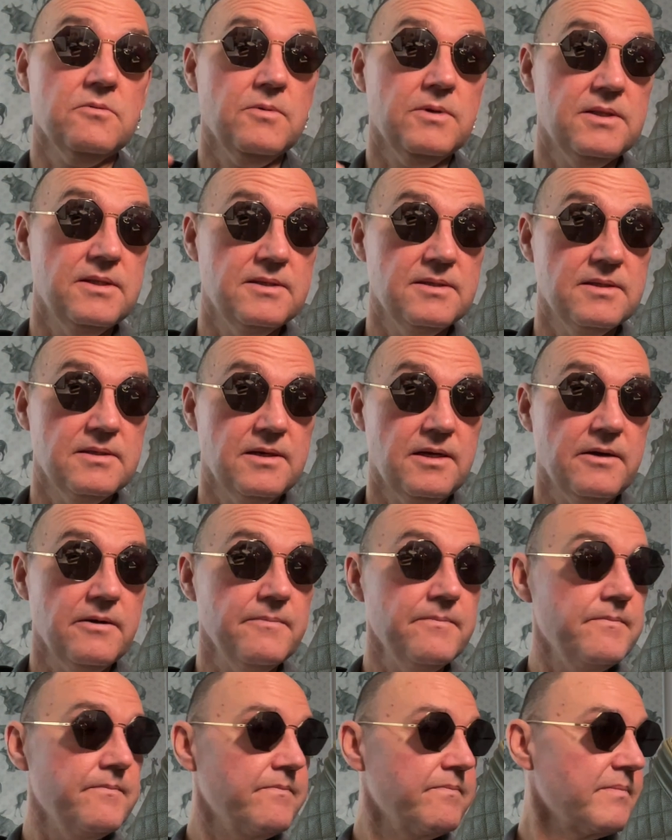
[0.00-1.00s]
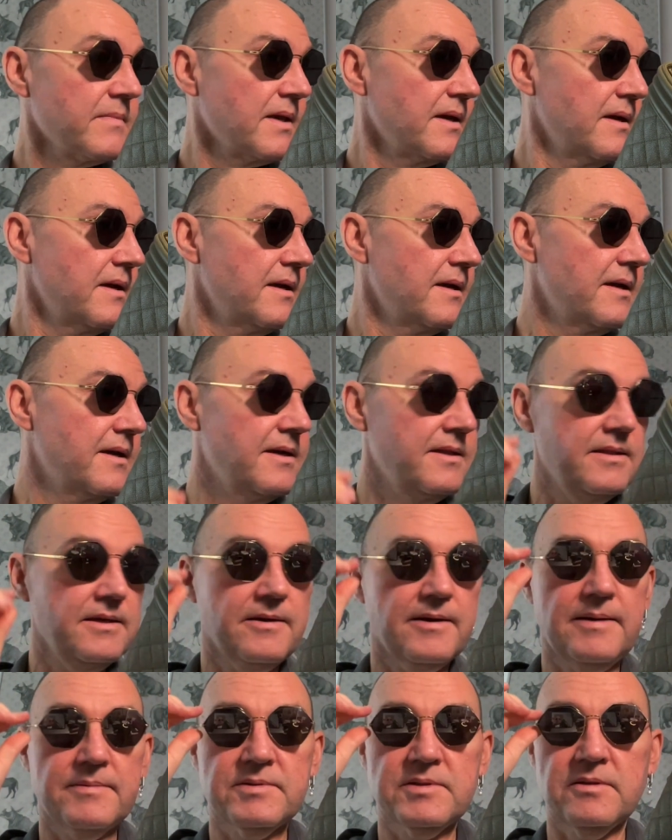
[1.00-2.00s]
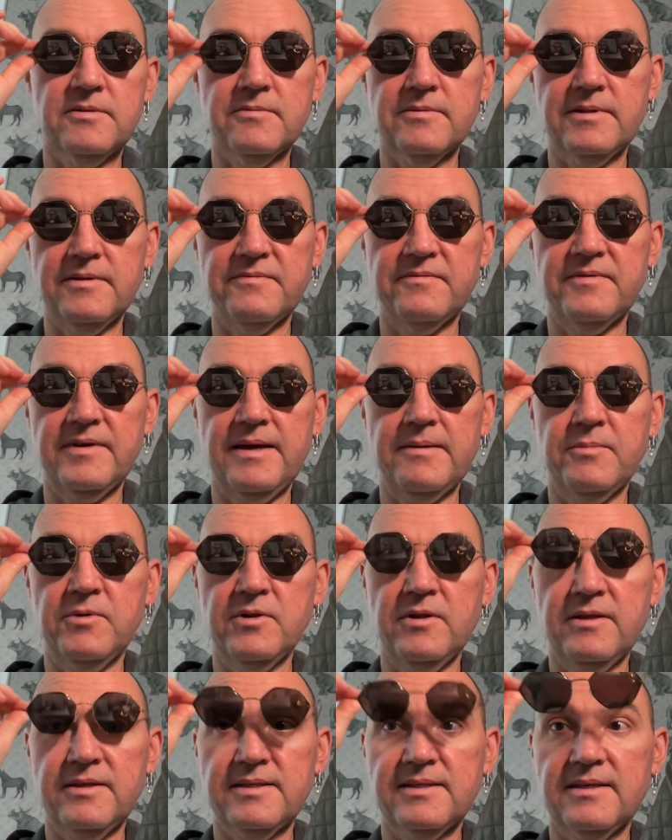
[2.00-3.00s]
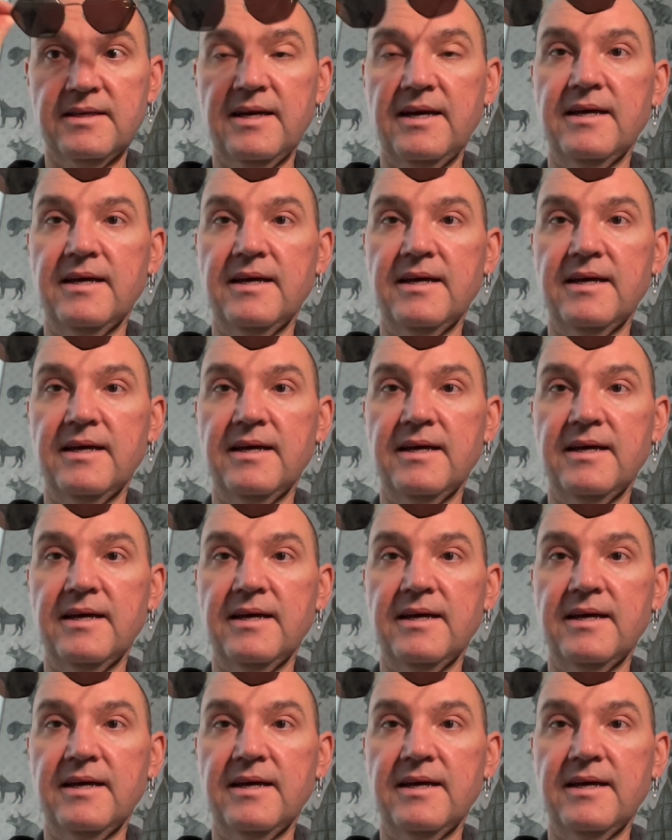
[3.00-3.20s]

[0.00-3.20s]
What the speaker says: what these are, and they're absolutely fabulous.